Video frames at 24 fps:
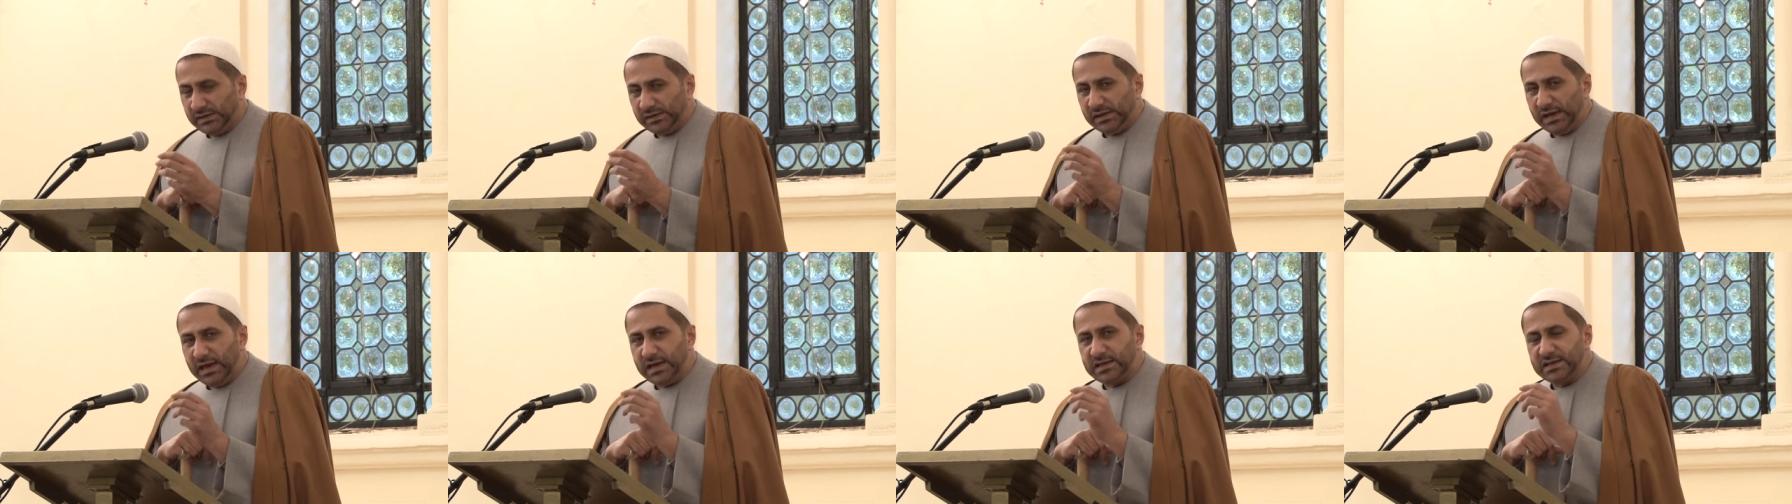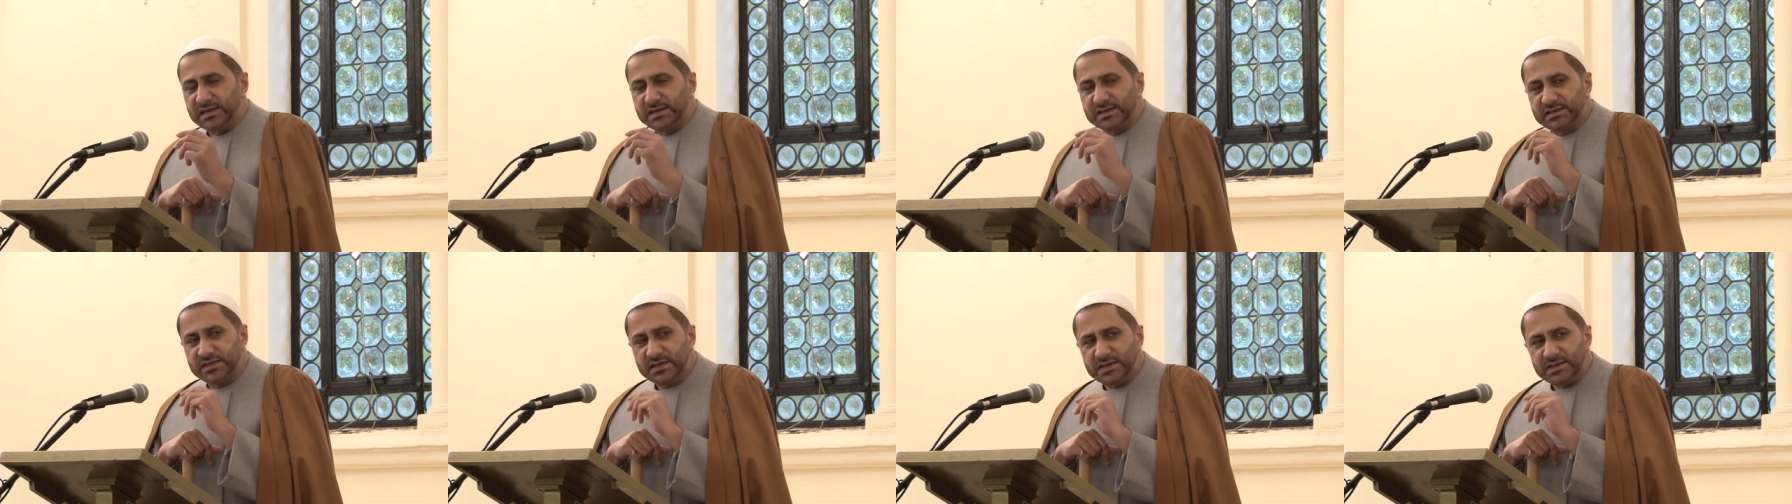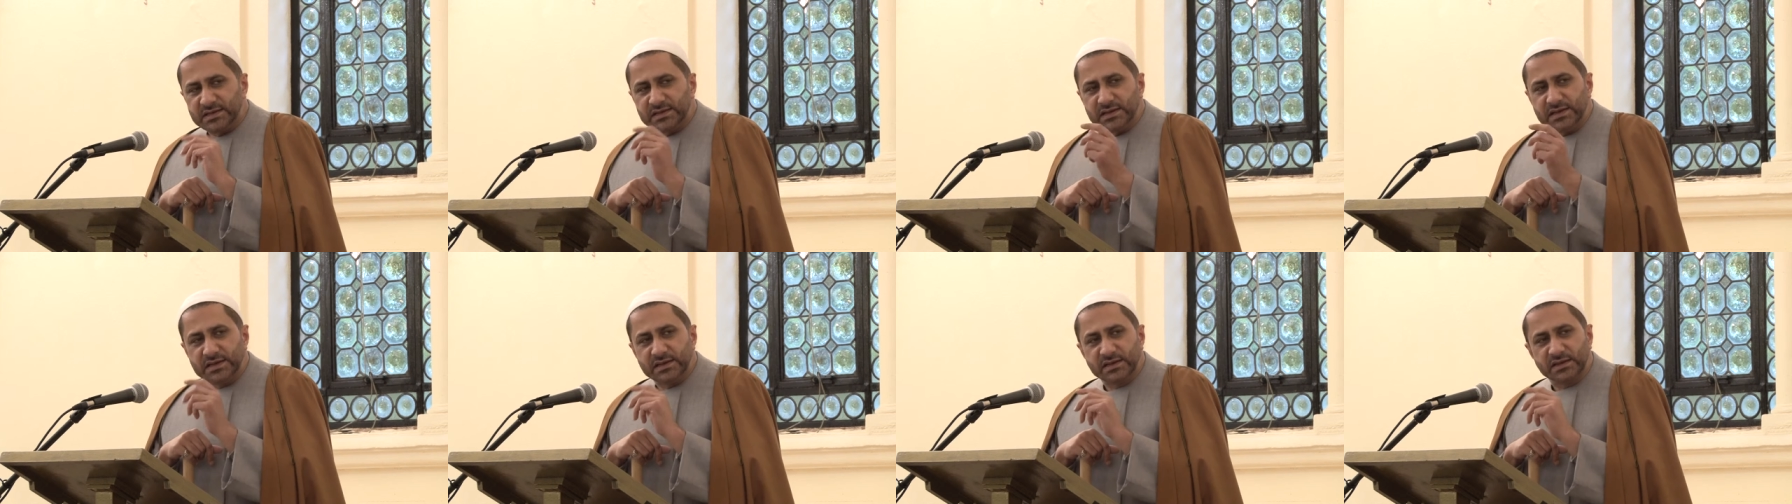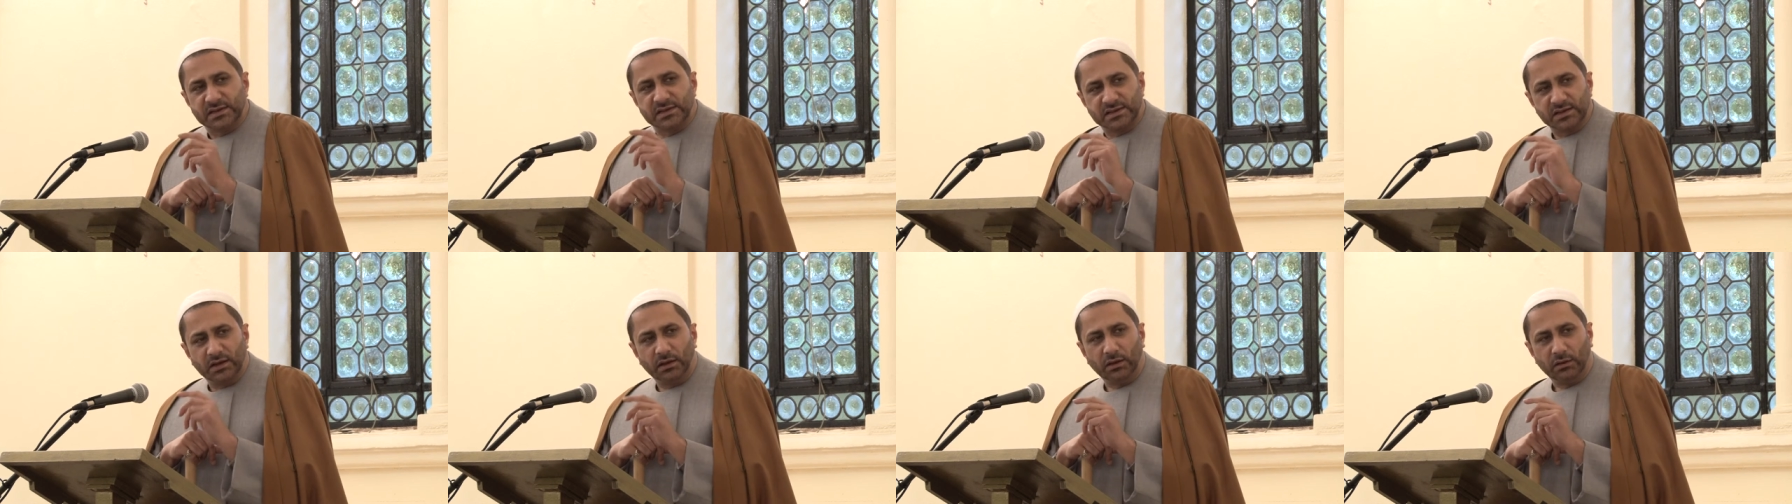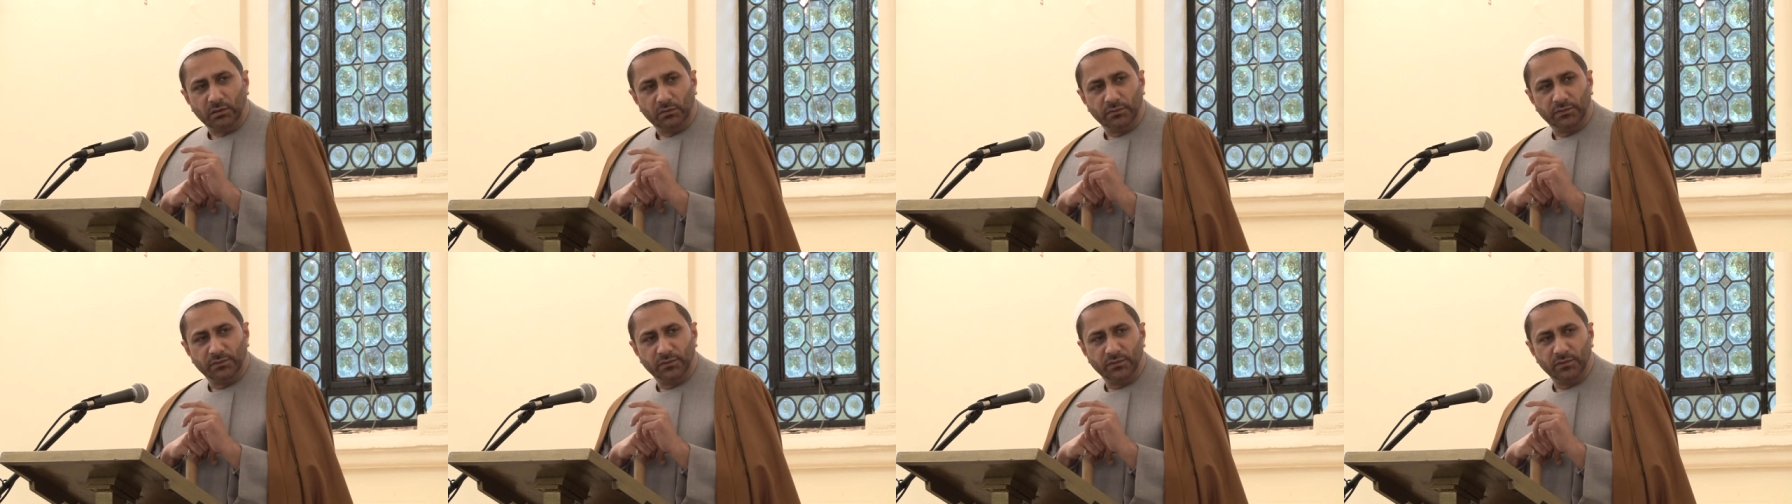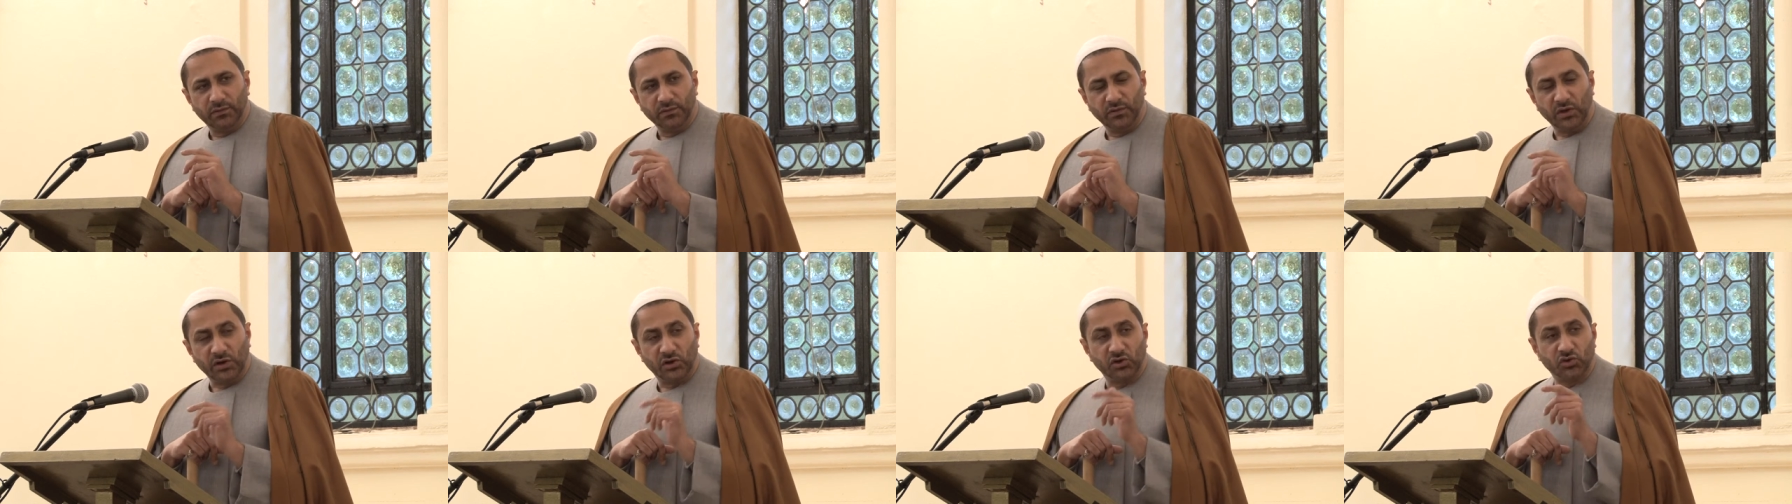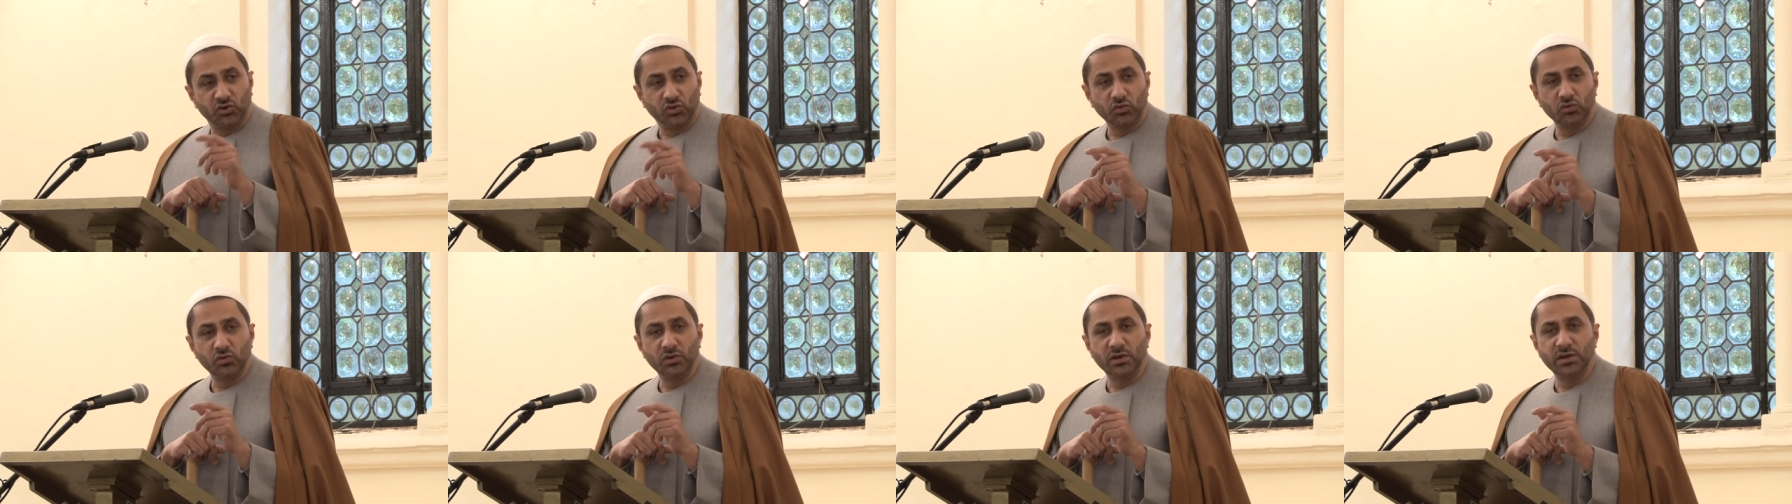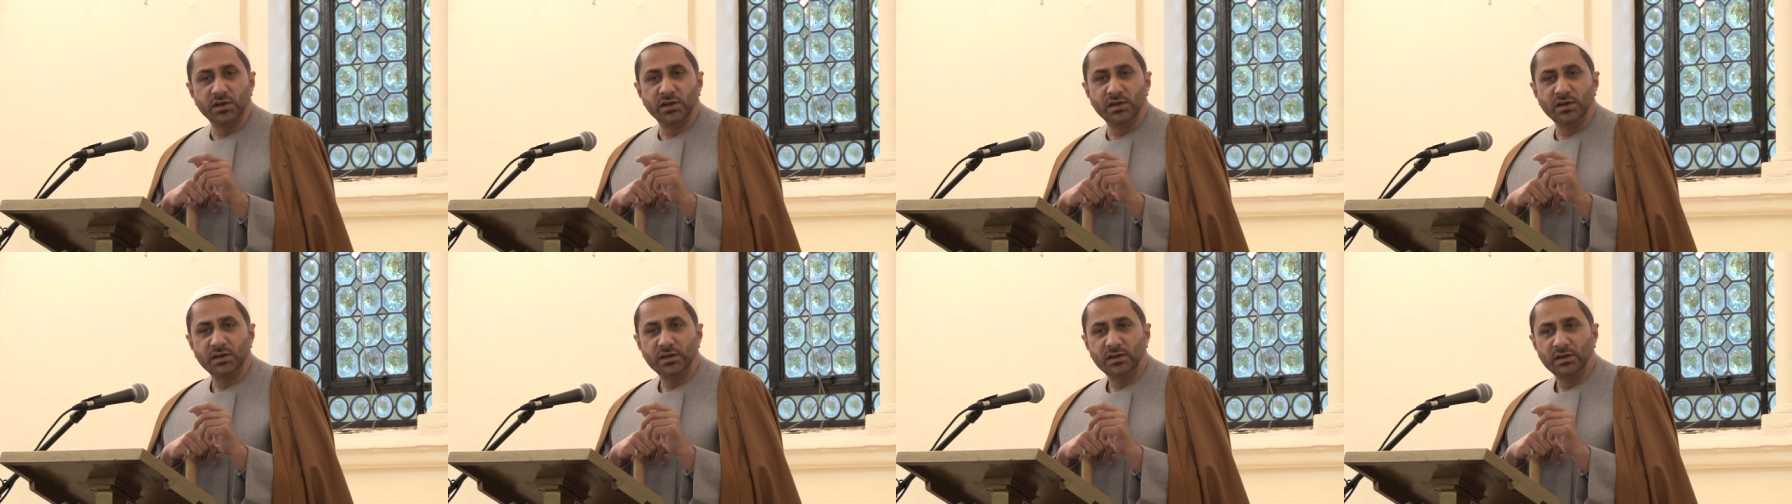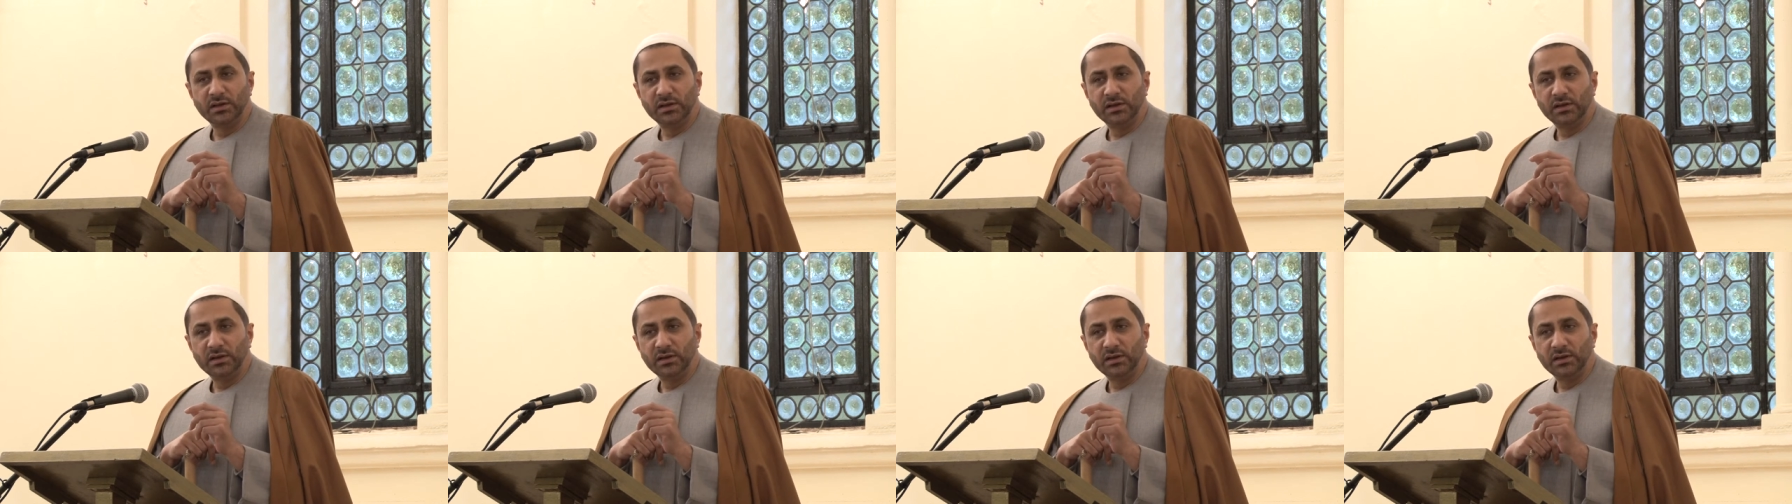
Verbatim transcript: It is this inner self that truly